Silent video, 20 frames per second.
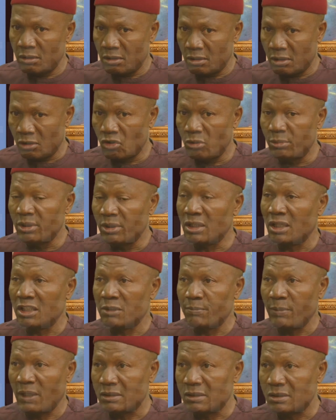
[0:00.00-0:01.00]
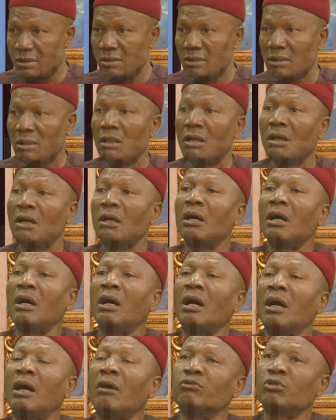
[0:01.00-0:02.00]
economic experts
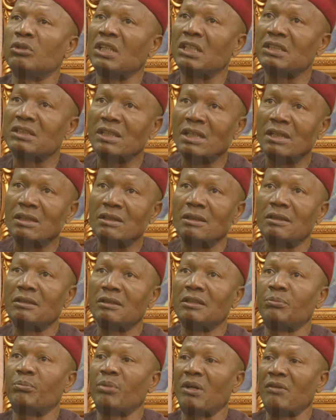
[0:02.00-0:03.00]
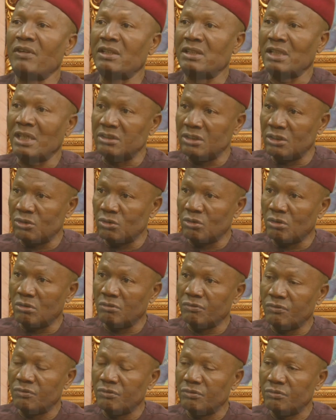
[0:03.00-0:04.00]
have suggested the privatization
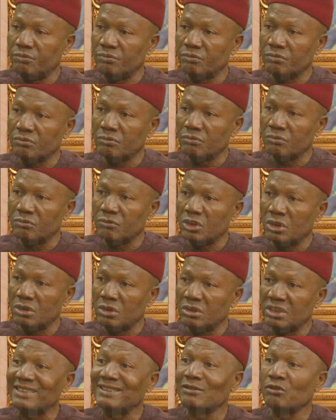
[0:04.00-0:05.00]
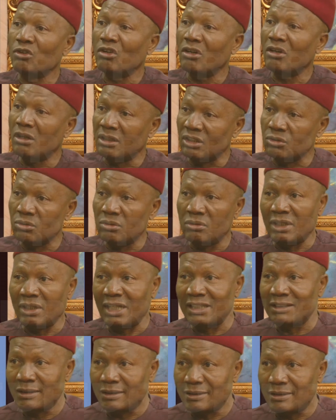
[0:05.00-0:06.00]
of certain national
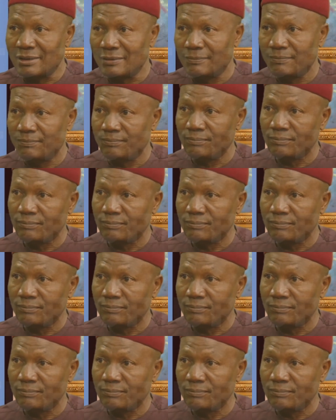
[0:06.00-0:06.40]
assets,